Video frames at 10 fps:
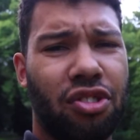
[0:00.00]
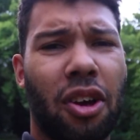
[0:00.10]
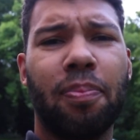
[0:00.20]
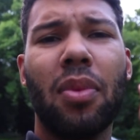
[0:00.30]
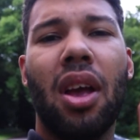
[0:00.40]

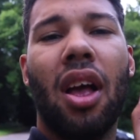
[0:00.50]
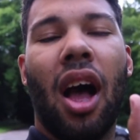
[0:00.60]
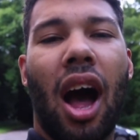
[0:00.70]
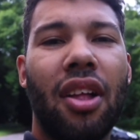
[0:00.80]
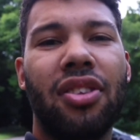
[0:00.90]
So
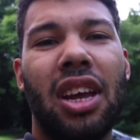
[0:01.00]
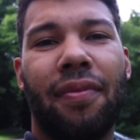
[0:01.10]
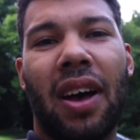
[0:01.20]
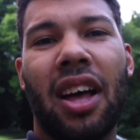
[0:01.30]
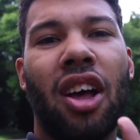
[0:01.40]

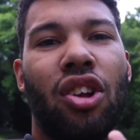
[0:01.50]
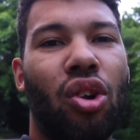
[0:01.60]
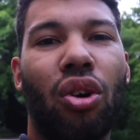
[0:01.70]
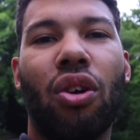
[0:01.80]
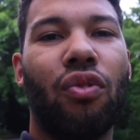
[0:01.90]
underneath that
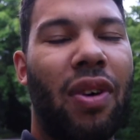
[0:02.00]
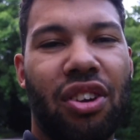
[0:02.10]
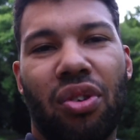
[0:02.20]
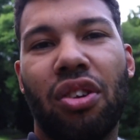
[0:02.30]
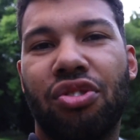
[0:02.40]
long
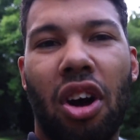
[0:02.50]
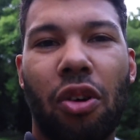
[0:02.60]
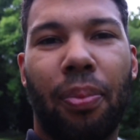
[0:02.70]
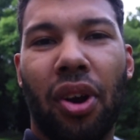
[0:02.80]
retro styled